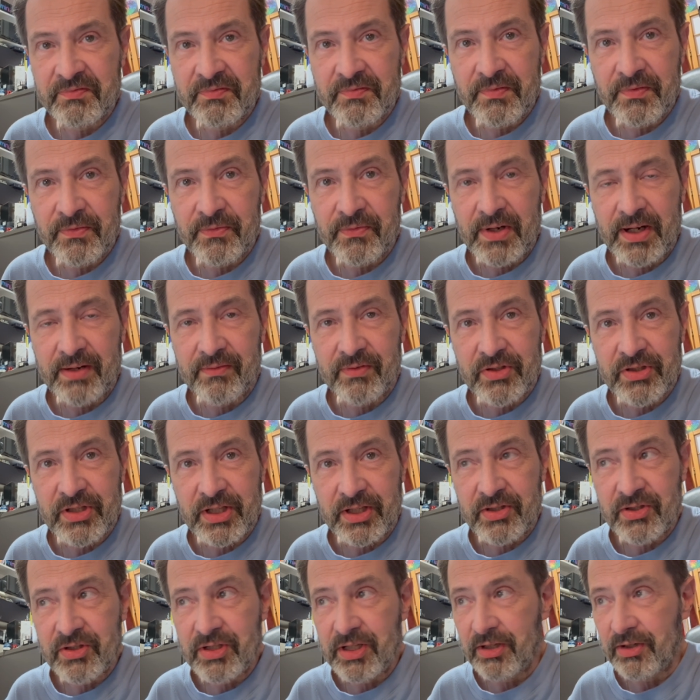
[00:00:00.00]
5 or
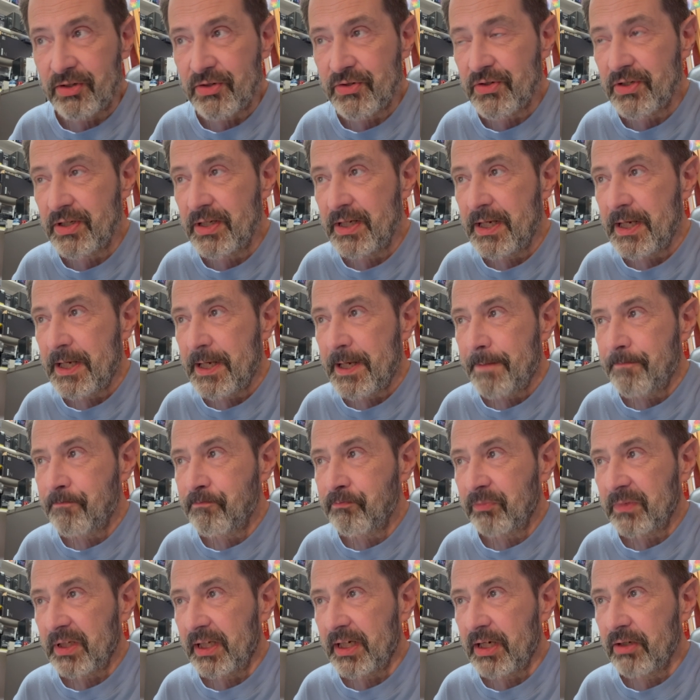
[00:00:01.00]
6 years.
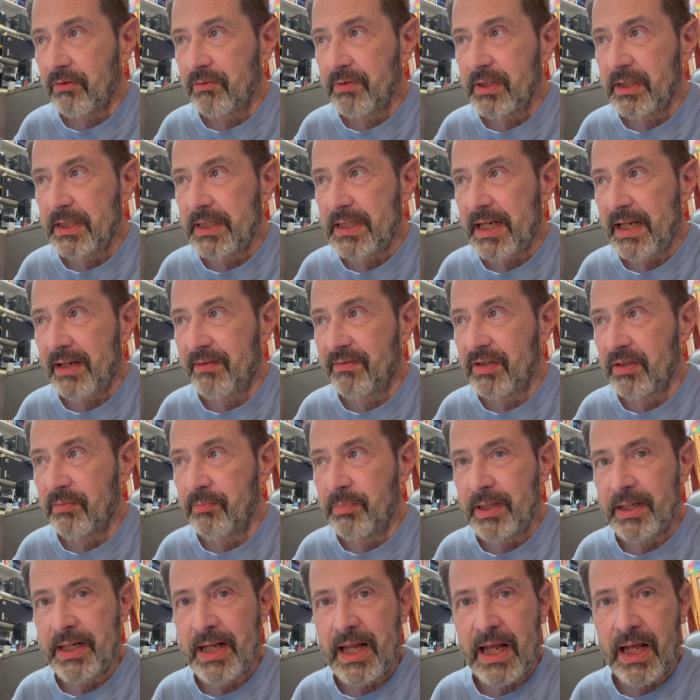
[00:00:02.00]
And I really haven't
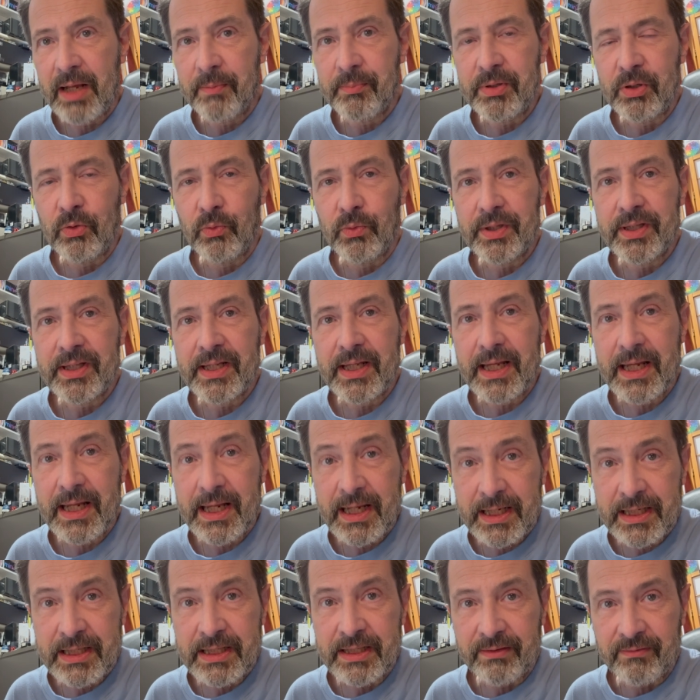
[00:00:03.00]
been happy with
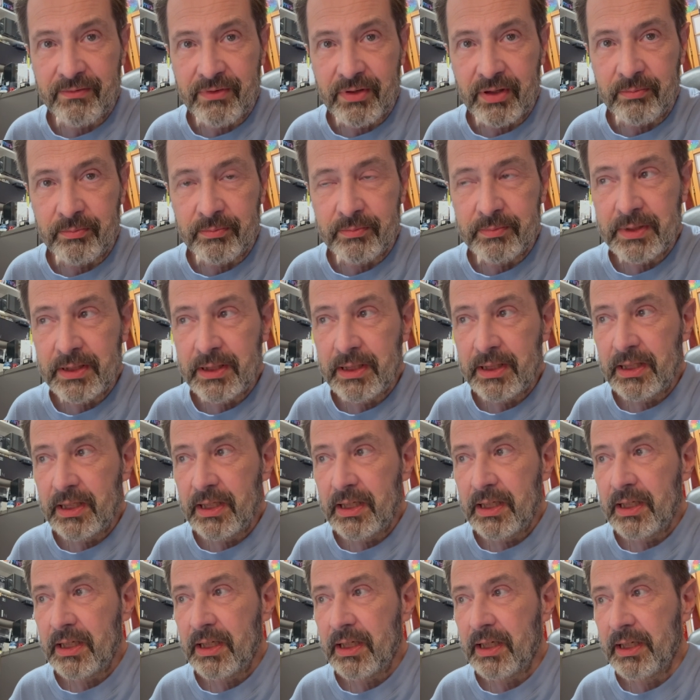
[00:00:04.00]
any of them
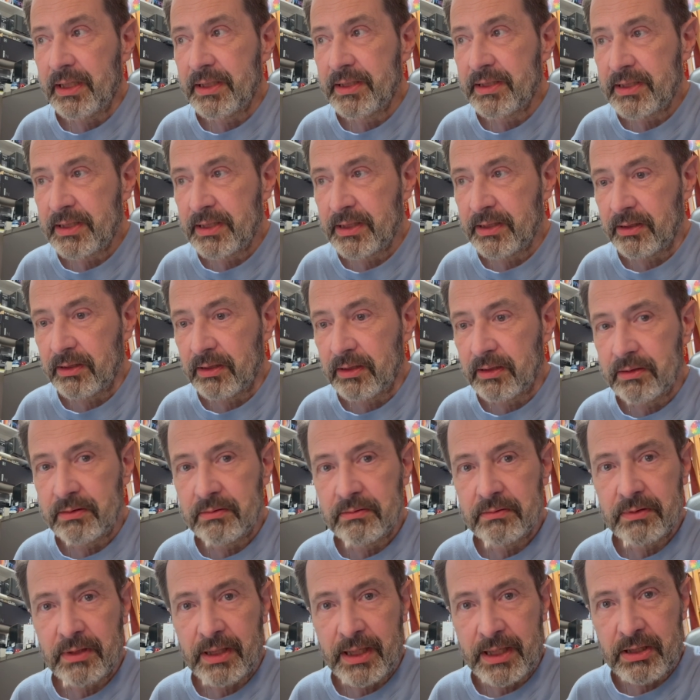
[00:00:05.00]
until
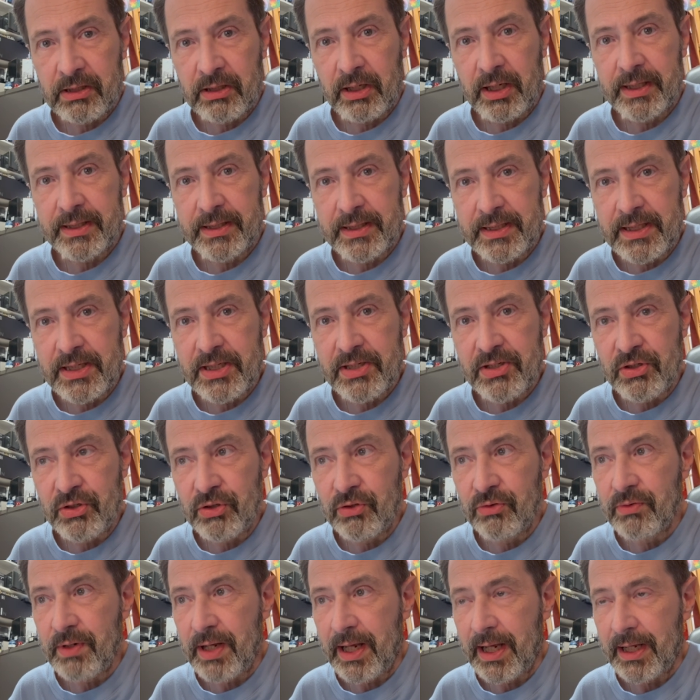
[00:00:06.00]
I got these
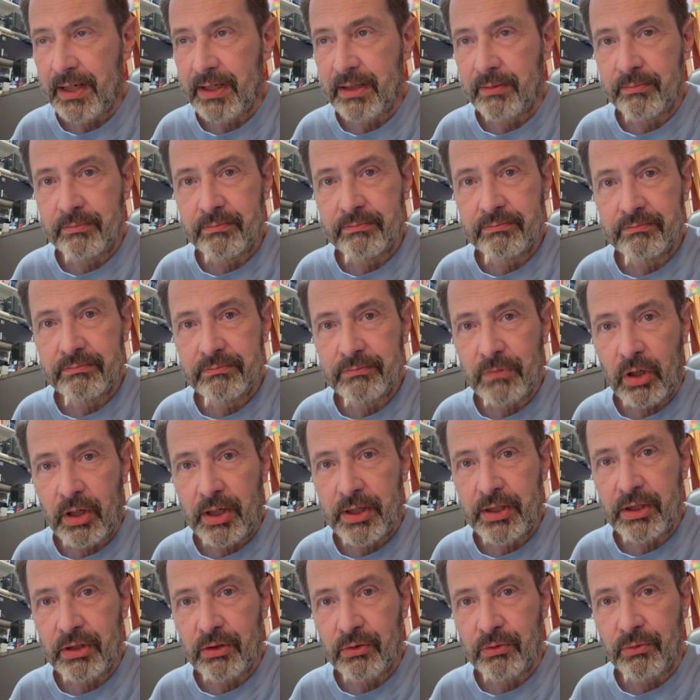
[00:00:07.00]
new Atom
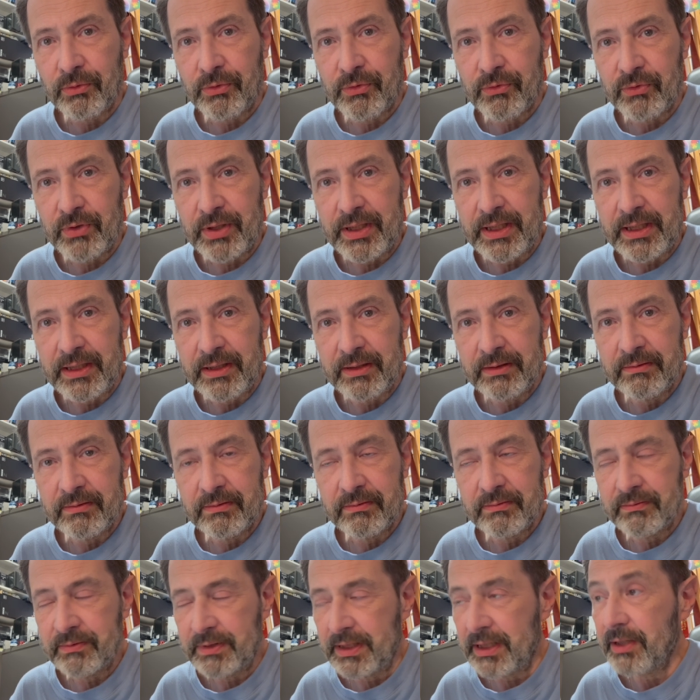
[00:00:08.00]
Audio 3
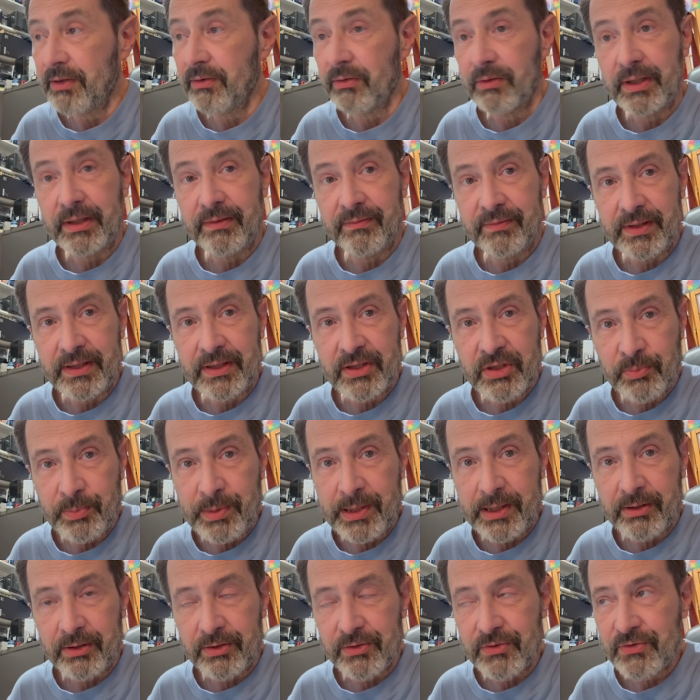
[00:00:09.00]
D3V
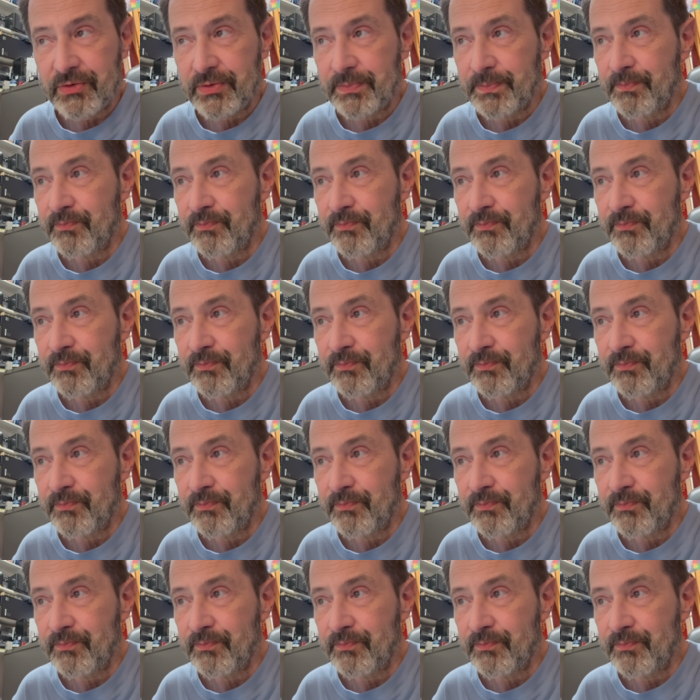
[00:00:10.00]
speakers.